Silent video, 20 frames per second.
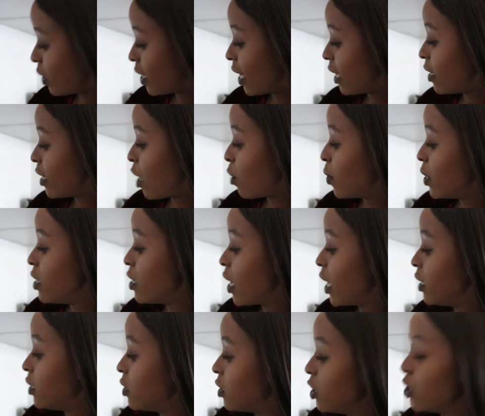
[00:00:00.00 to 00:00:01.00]
get now a
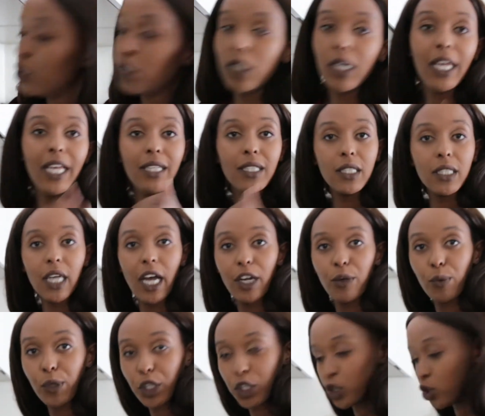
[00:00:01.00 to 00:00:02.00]
nicer inside
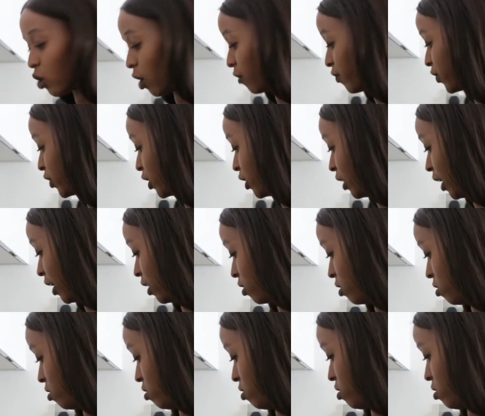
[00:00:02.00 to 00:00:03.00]
with a softer like
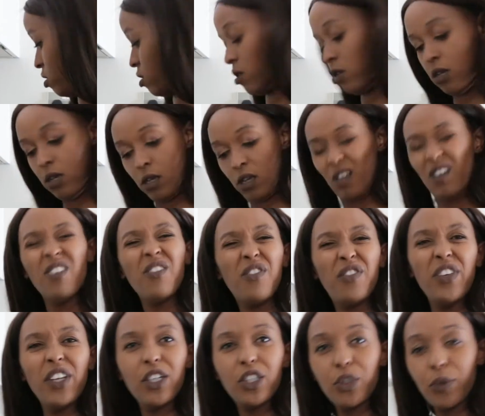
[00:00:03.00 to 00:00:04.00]

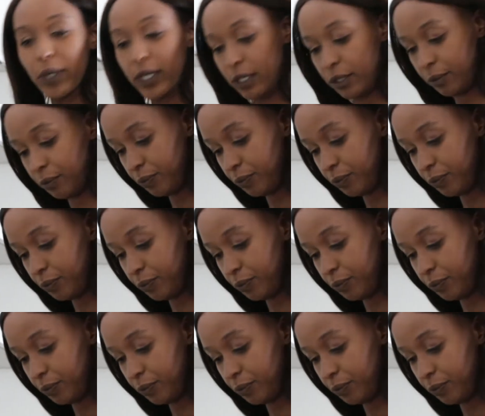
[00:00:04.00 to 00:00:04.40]
feel to it.